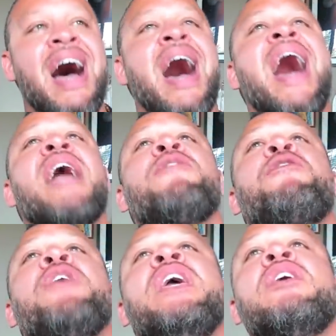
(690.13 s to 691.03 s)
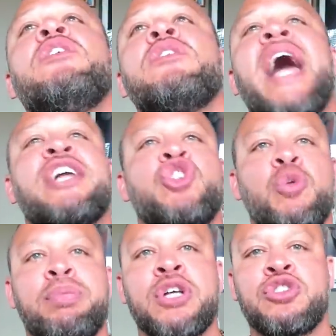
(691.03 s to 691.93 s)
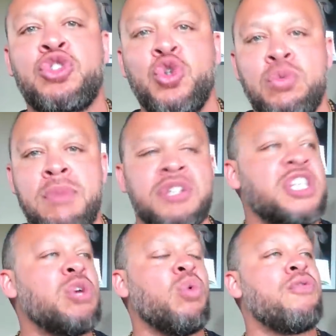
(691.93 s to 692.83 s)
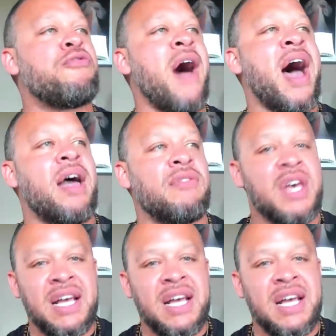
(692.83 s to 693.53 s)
I feel like two plus two must equal five.